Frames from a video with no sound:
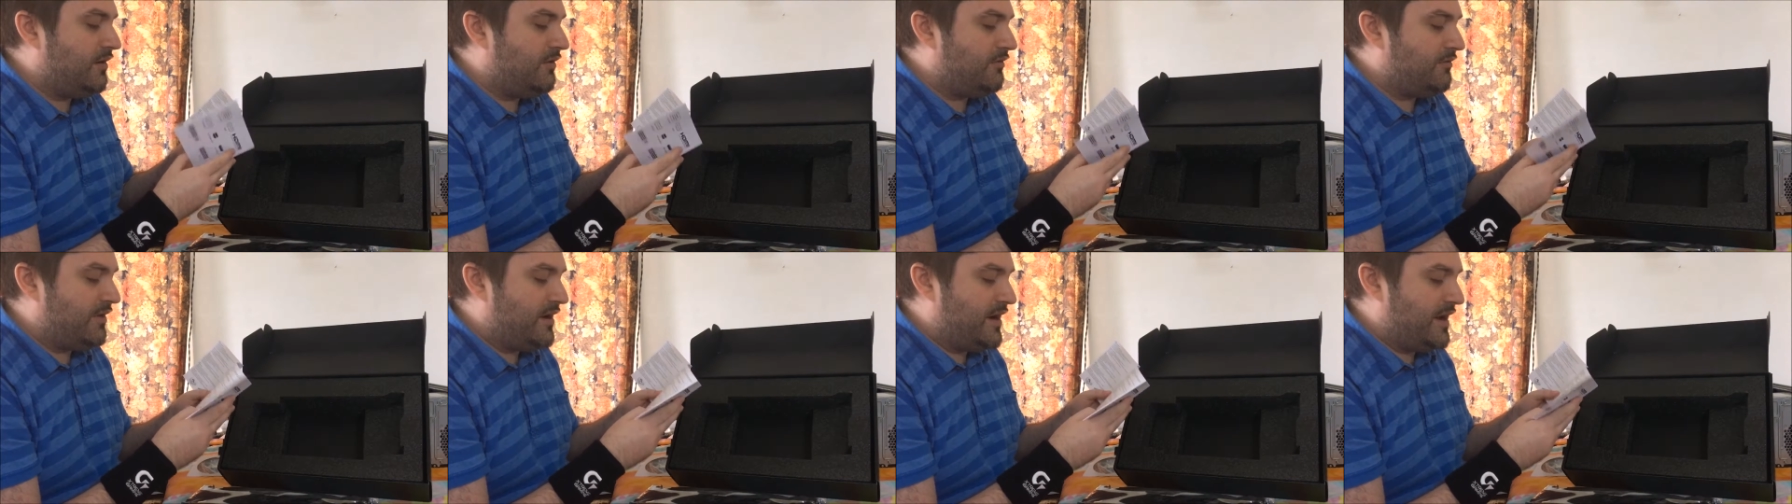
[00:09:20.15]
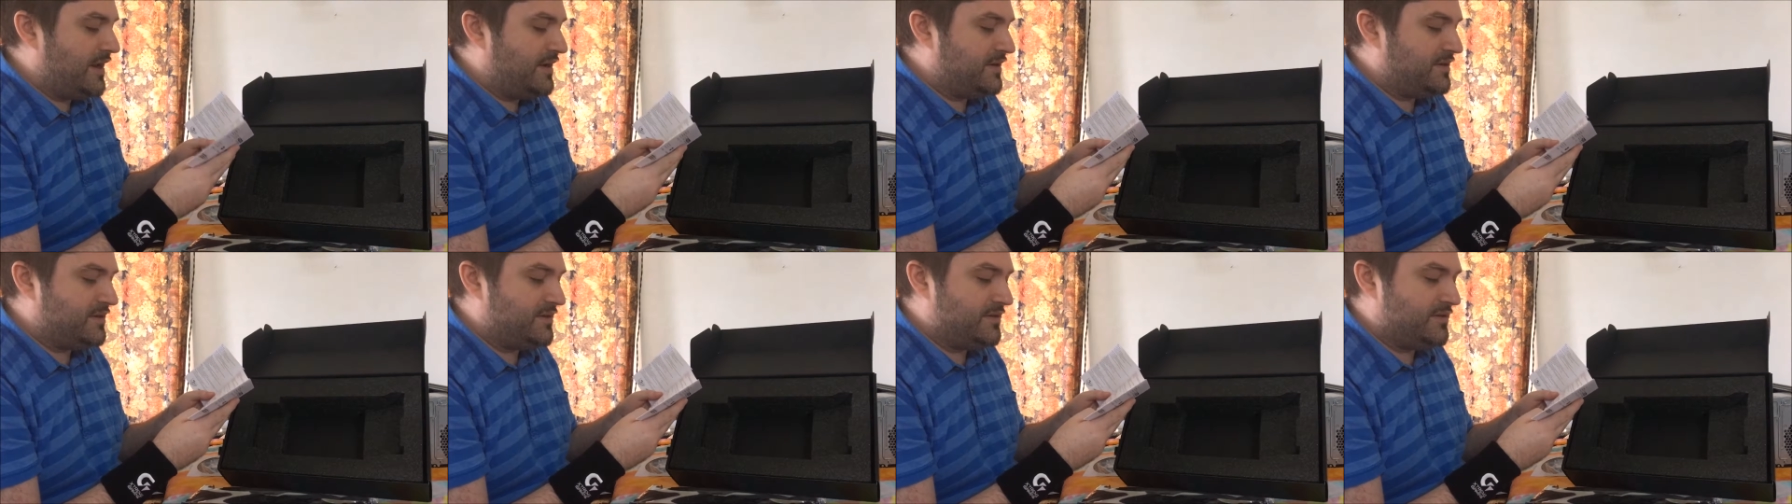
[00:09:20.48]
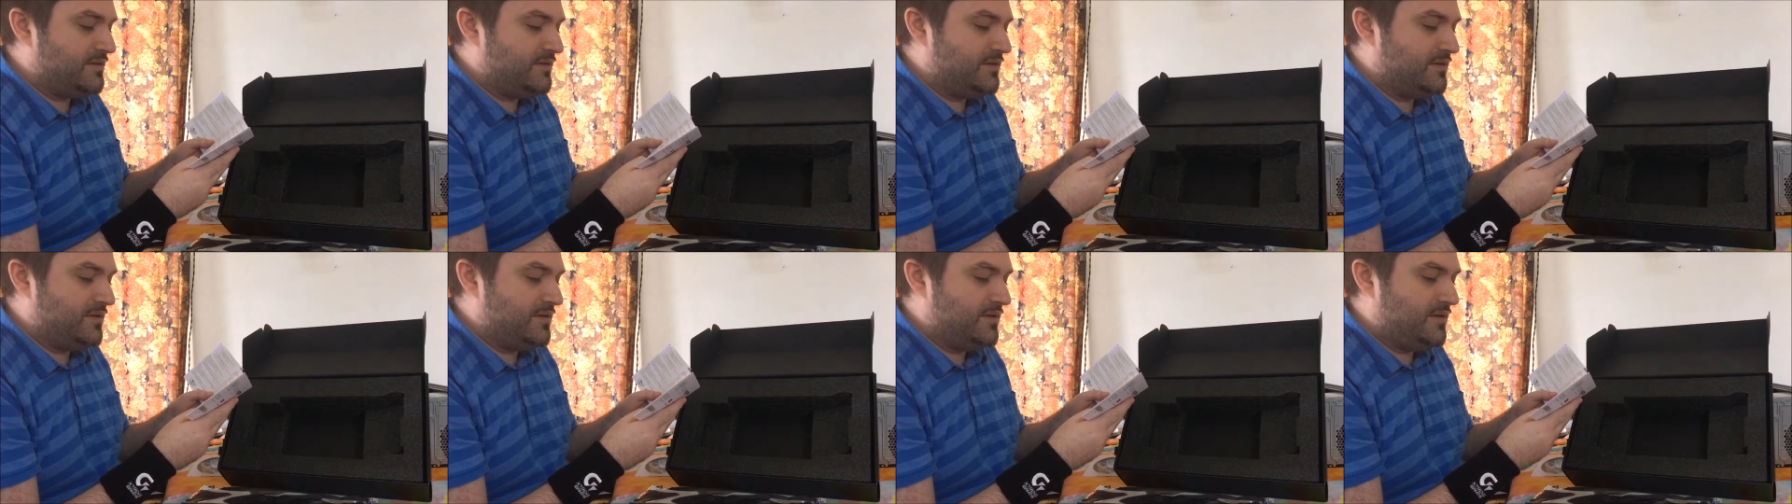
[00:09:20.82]
All right.
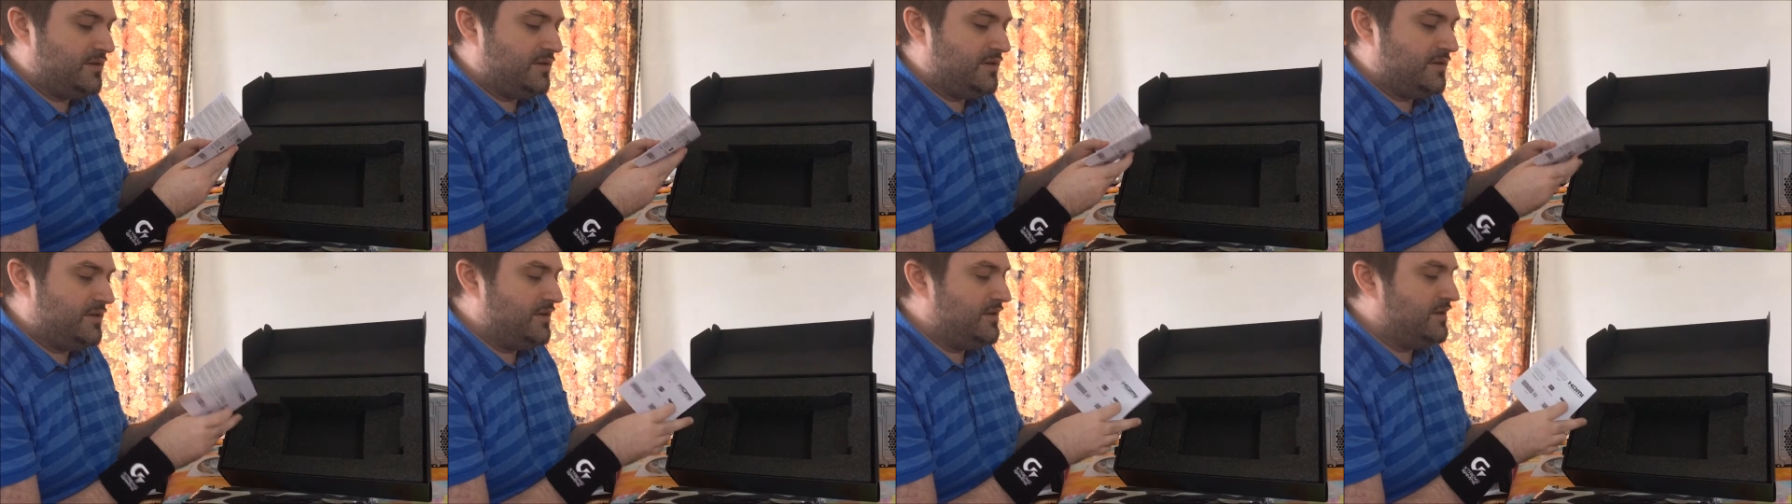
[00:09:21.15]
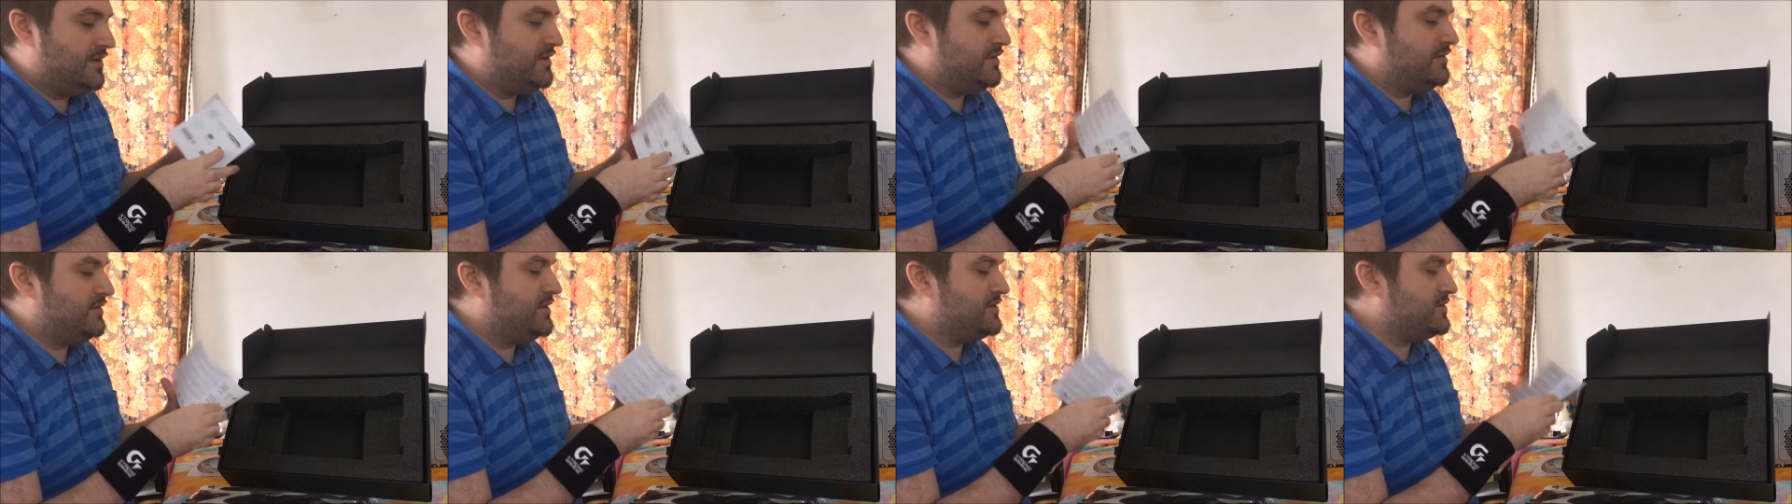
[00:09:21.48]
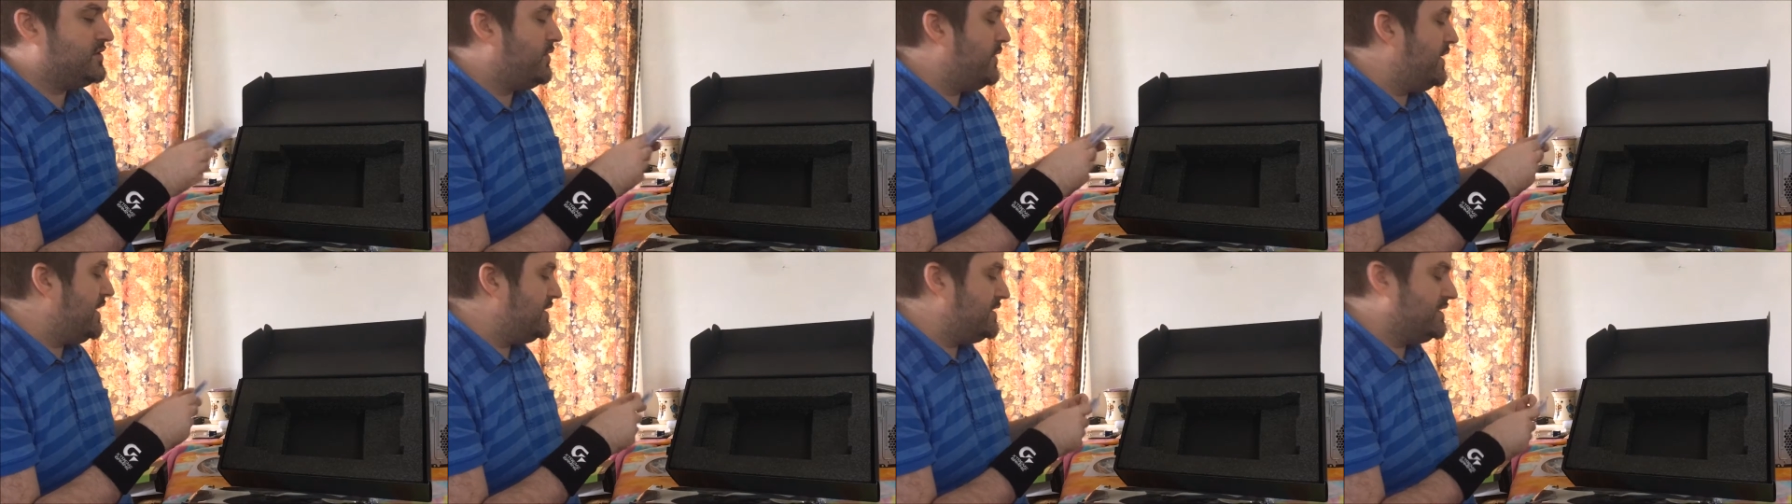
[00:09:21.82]

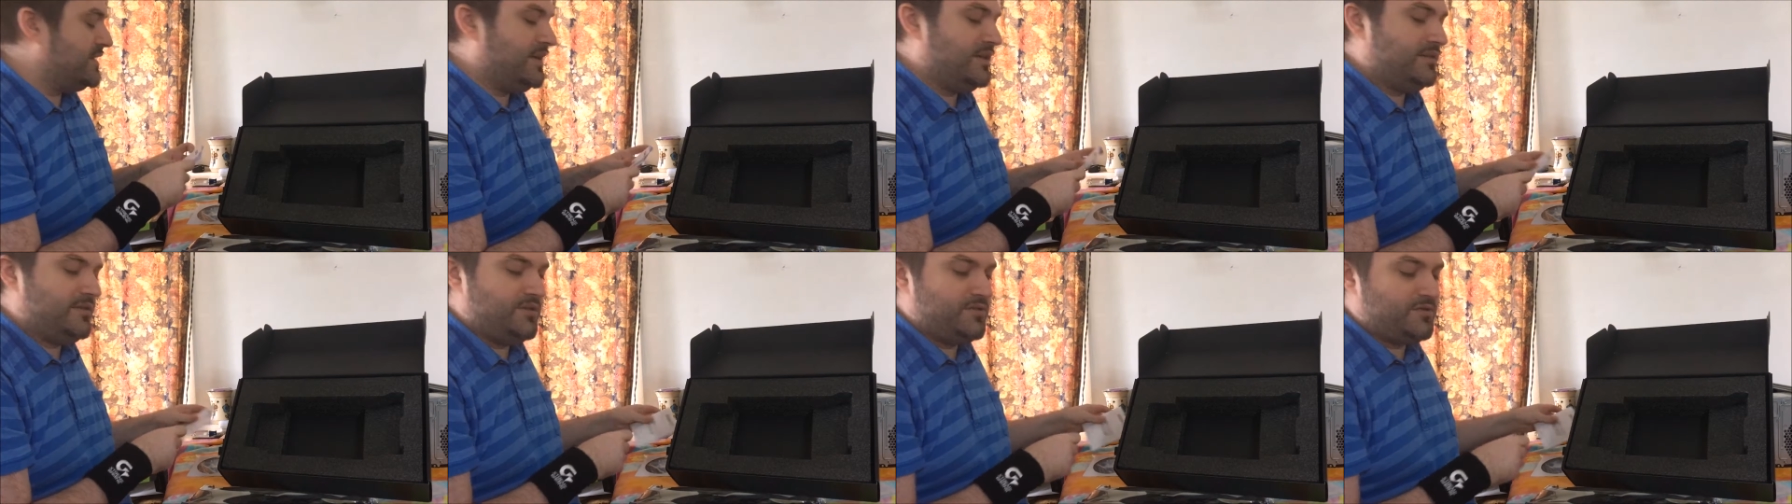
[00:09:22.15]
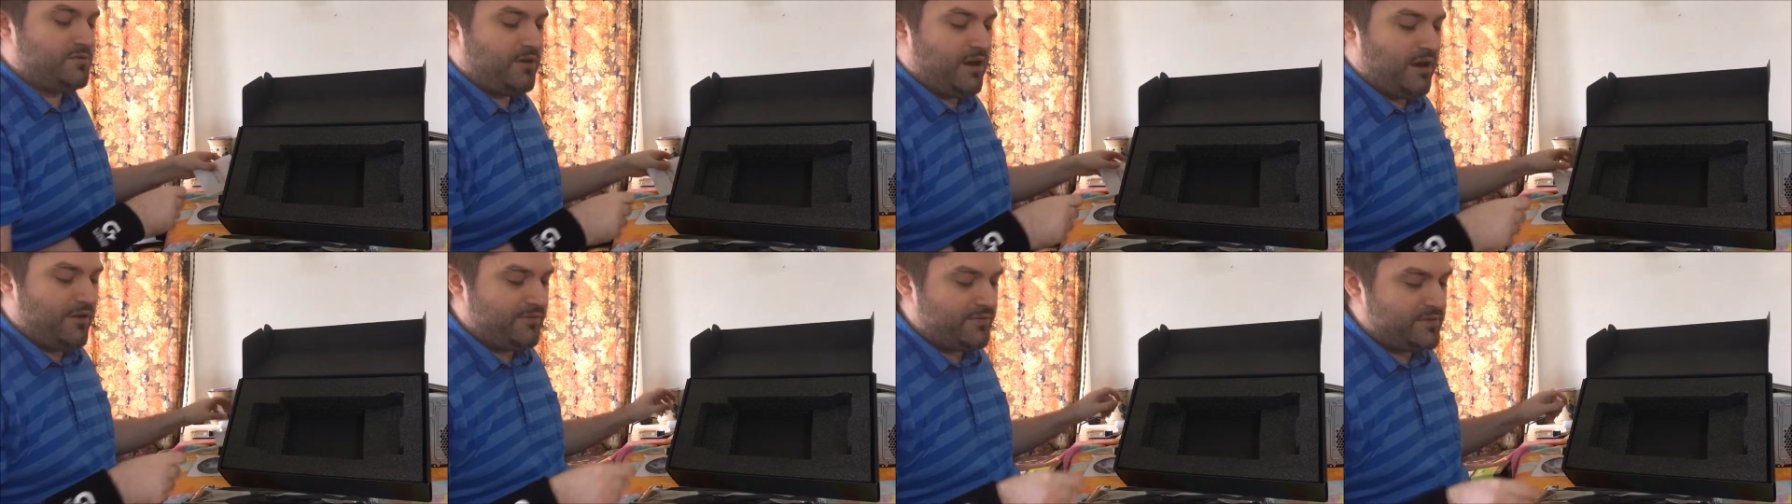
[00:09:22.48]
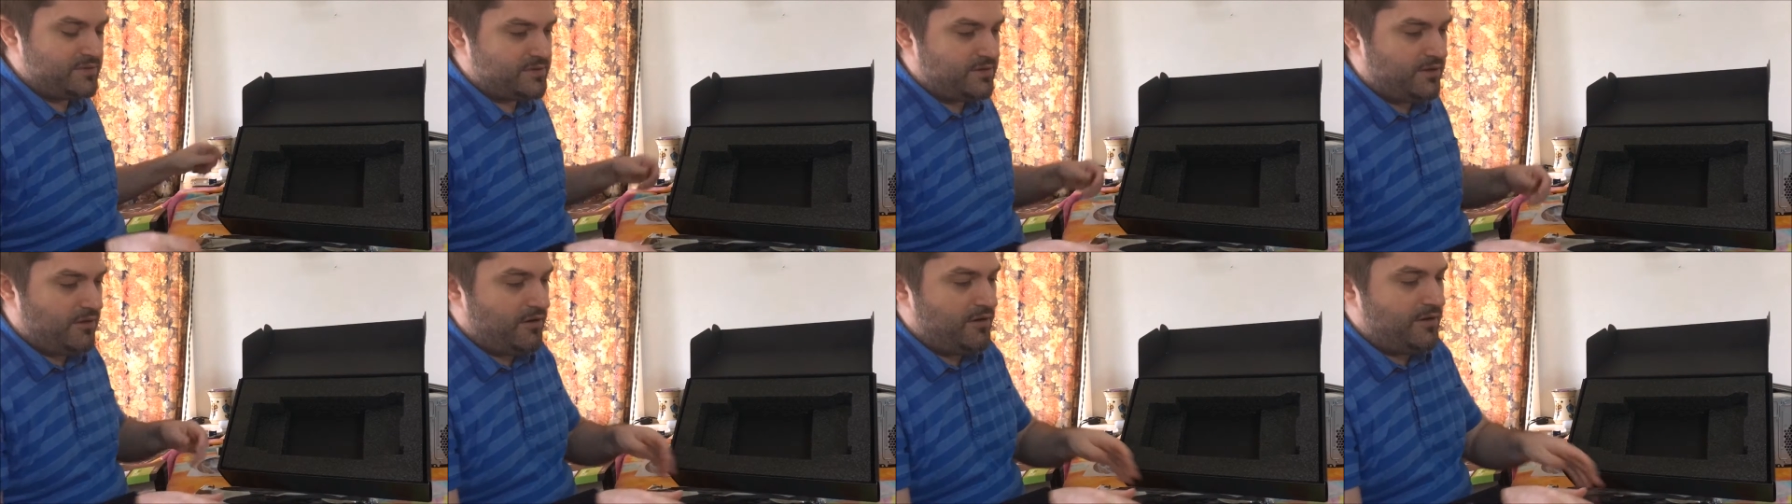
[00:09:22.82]
Let's go ahead and get this
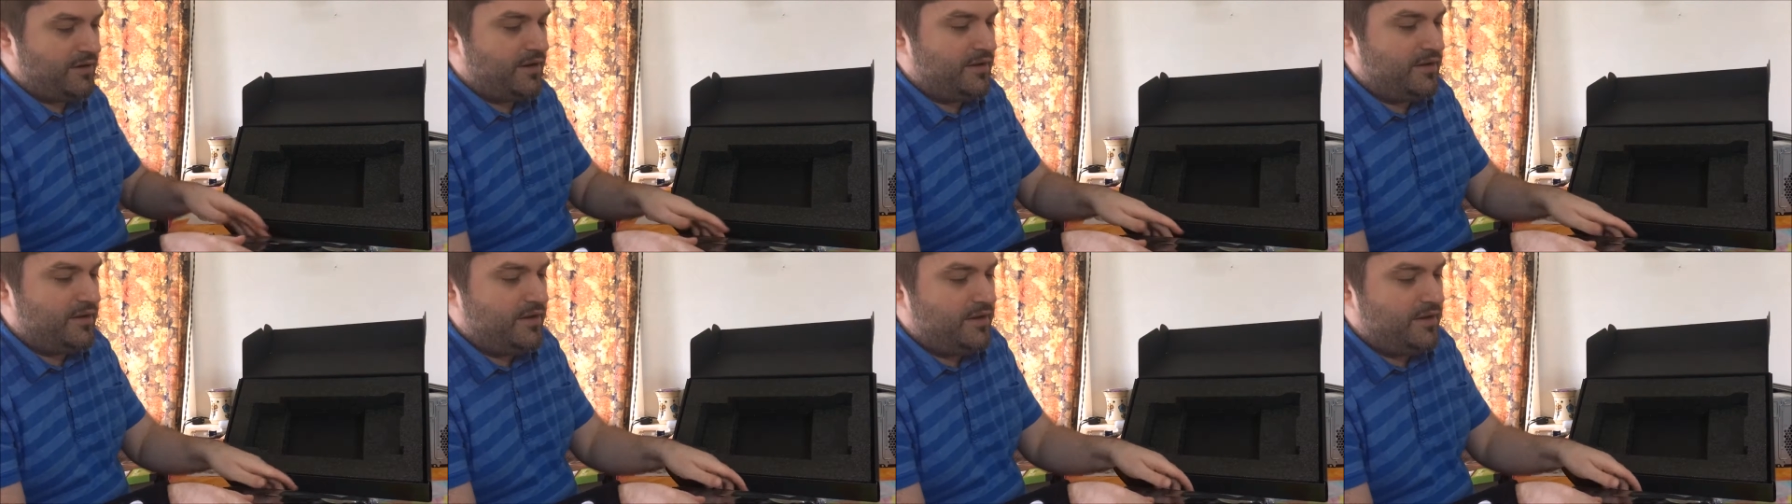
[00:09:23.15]
graphics card